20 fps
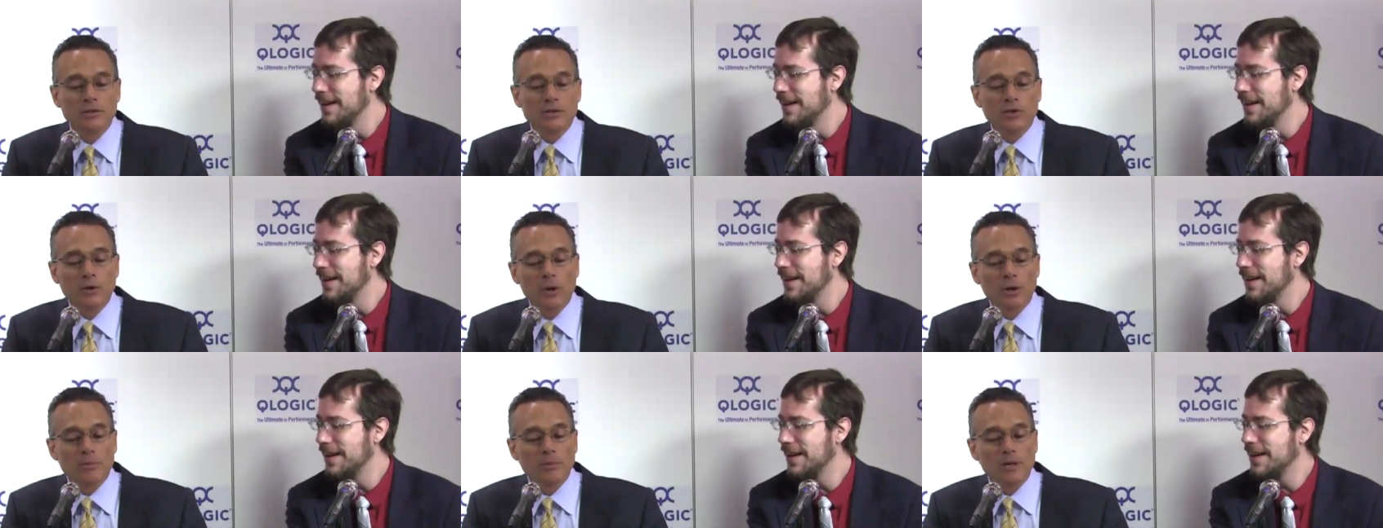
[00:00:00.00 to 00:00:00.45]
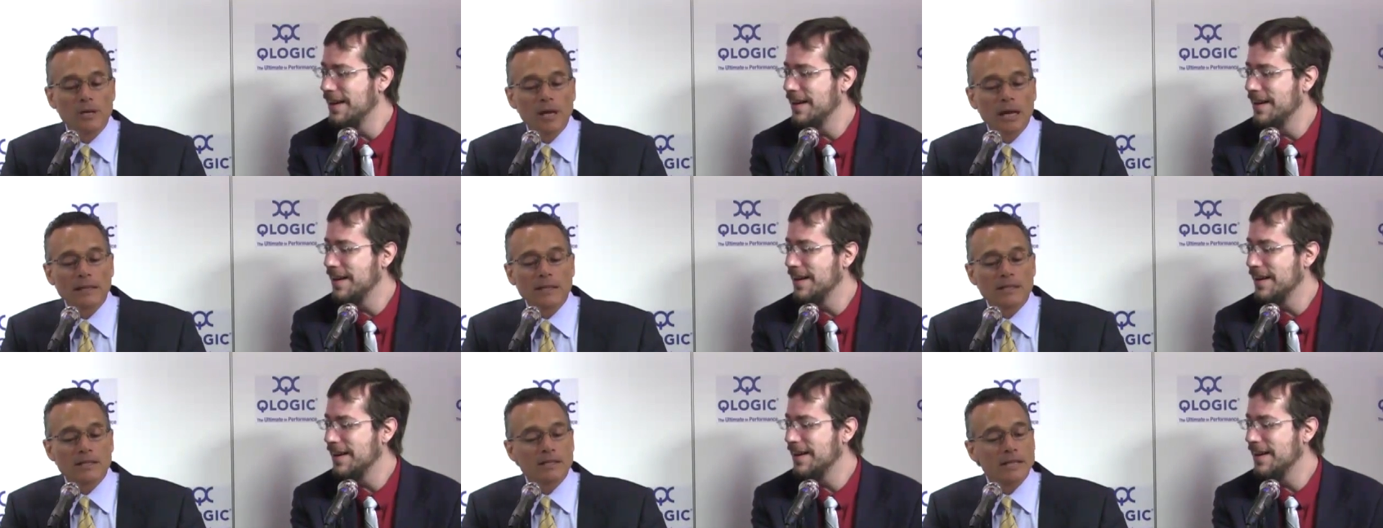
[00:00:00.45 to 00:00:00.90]
Speaker 1: Join
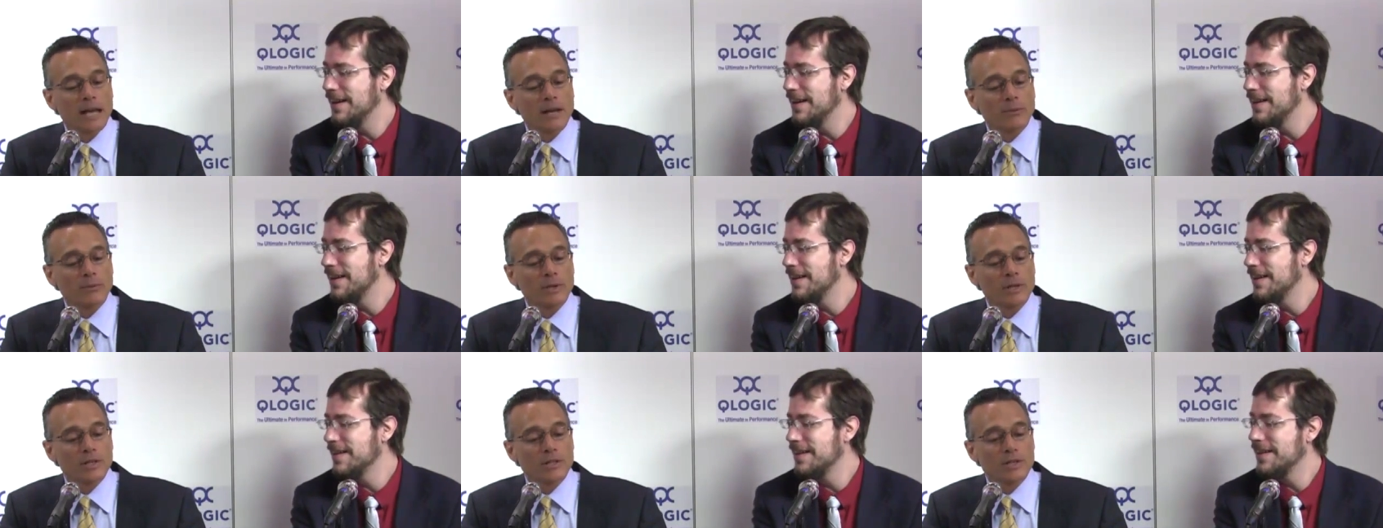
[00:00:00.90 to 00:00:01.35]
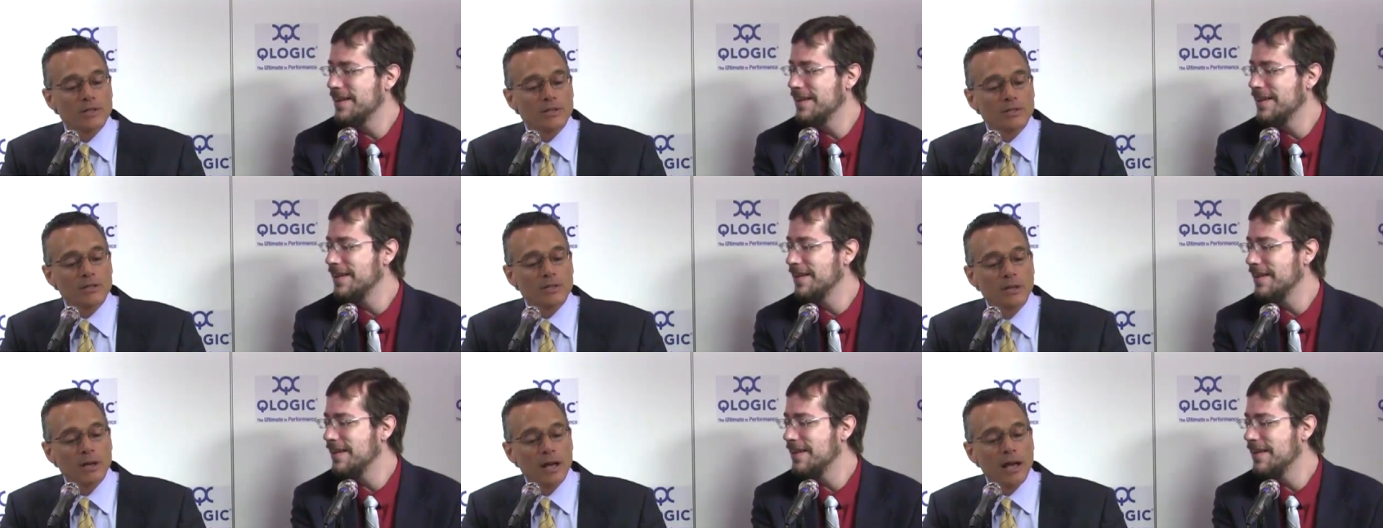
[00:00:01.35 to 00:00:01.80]
me at the St.
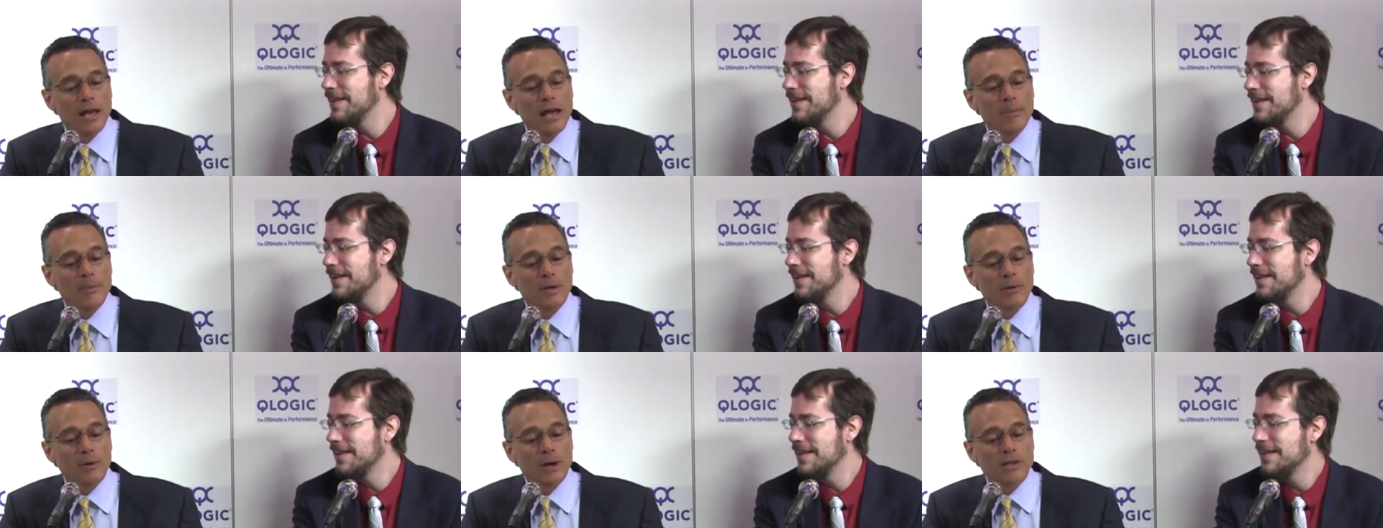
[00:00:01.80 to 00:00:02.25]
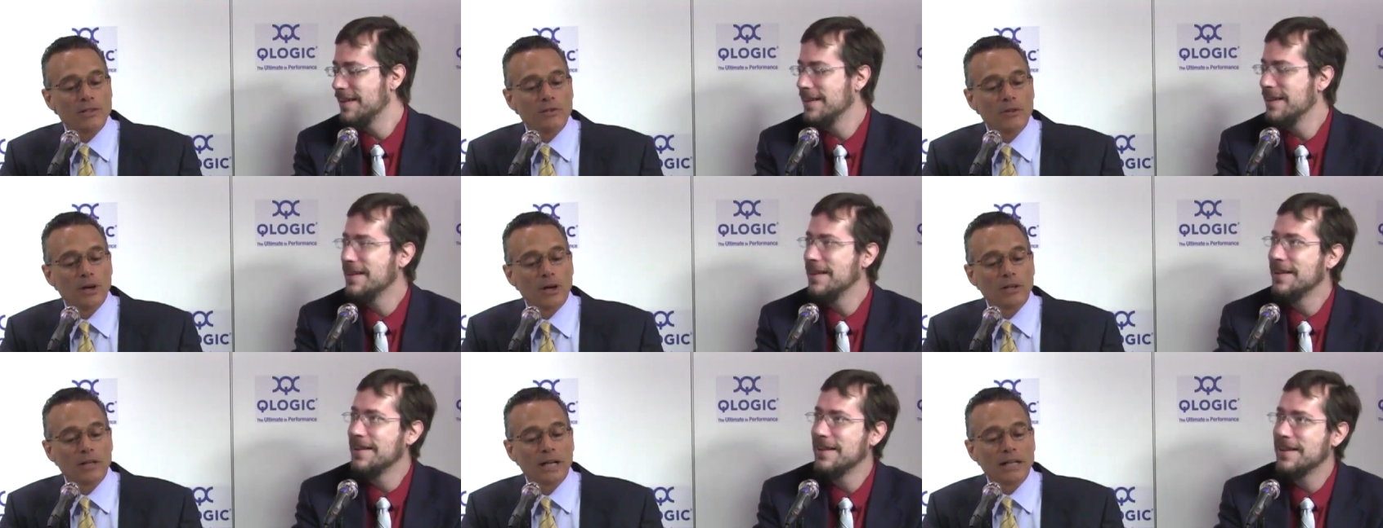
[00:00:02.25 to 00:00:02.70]
Regis AME
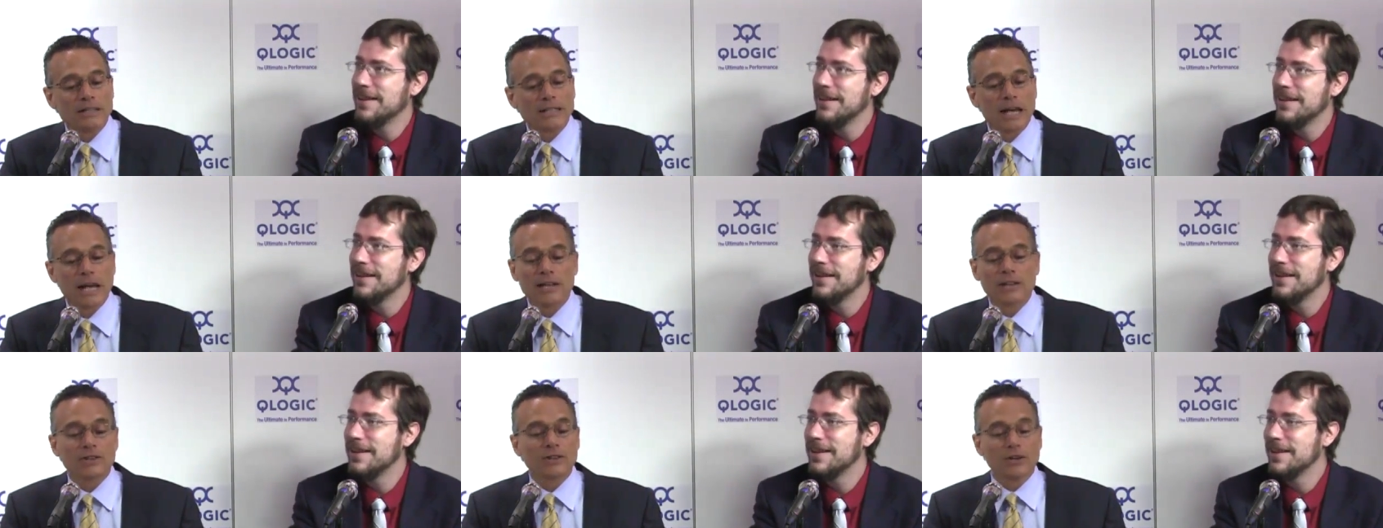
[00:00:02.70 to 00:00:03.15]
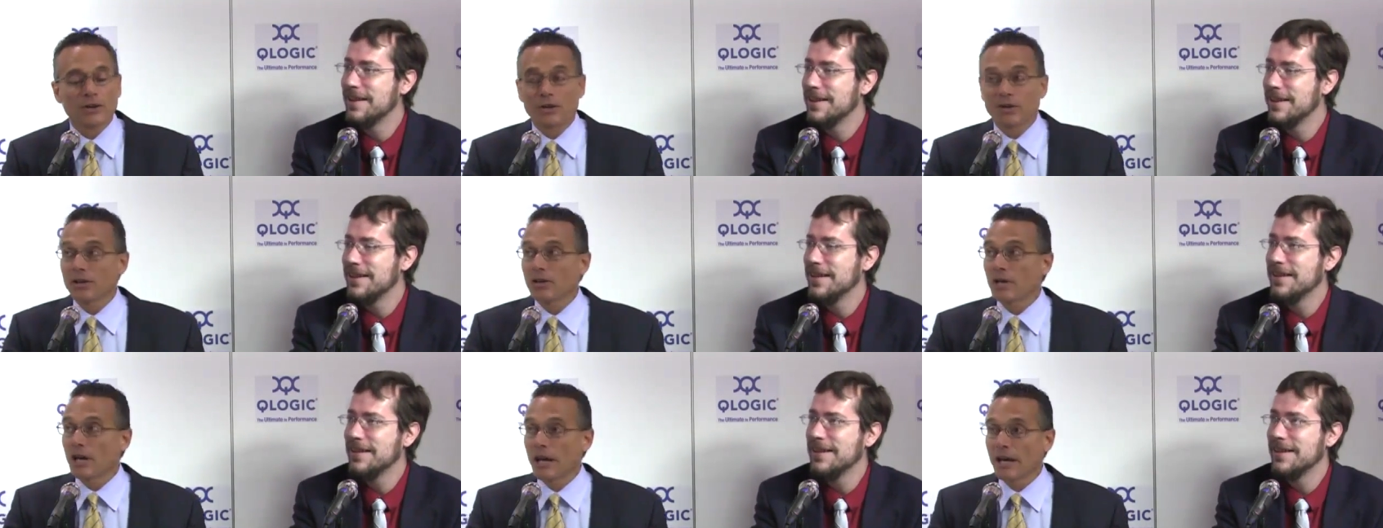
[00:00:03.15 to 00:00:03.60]
restaurant at
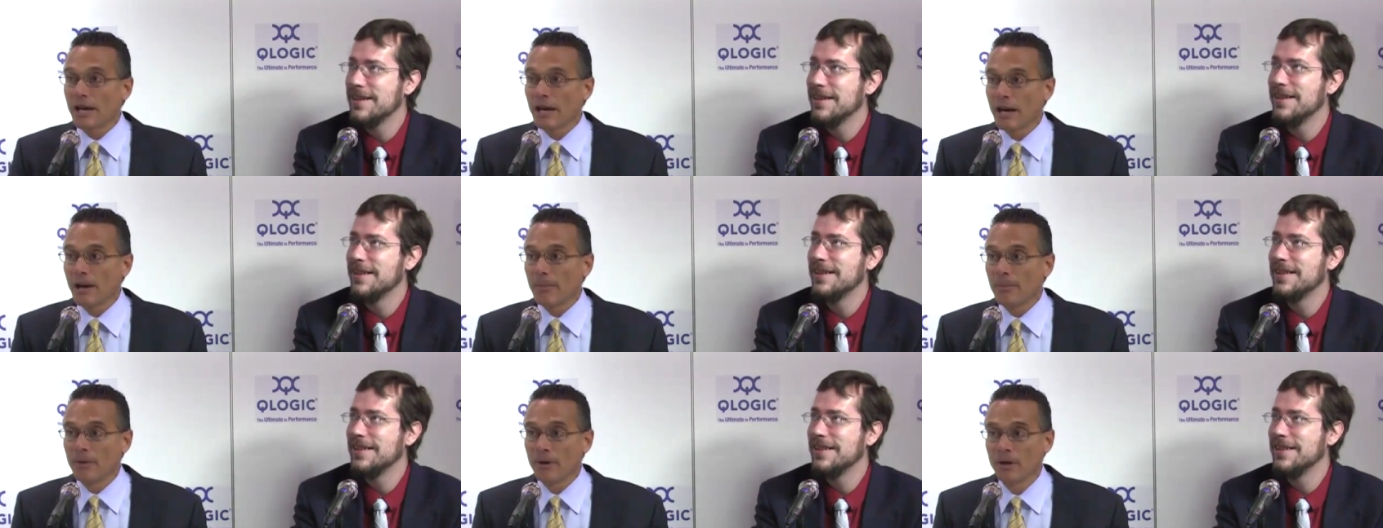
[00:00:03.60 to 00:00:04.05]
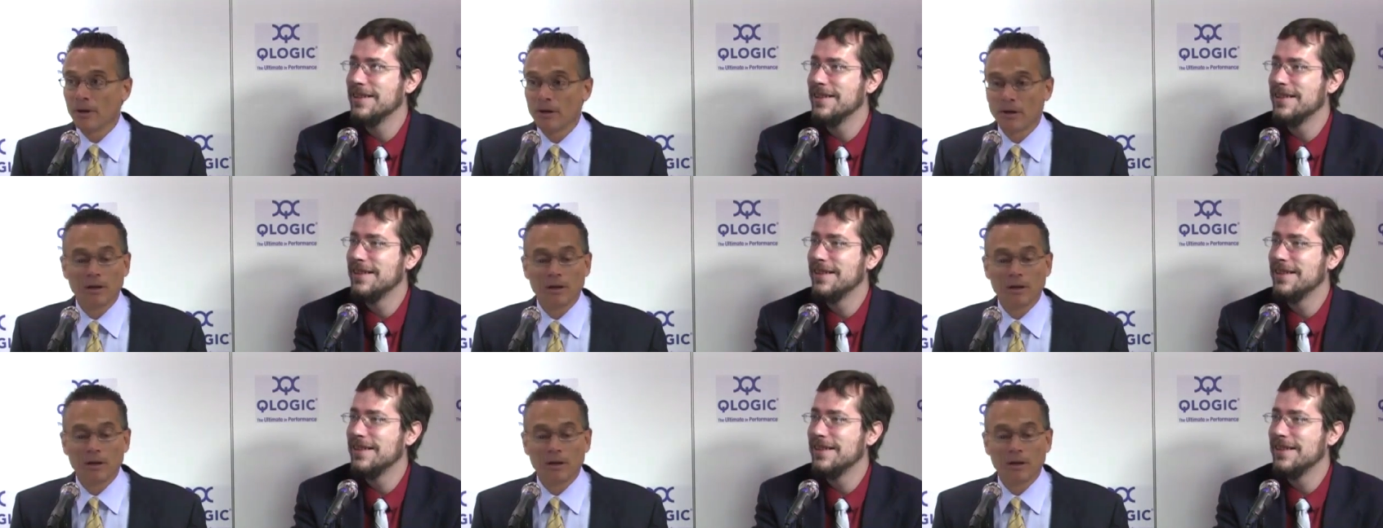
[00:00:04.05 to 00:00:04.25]
10:30 a.m.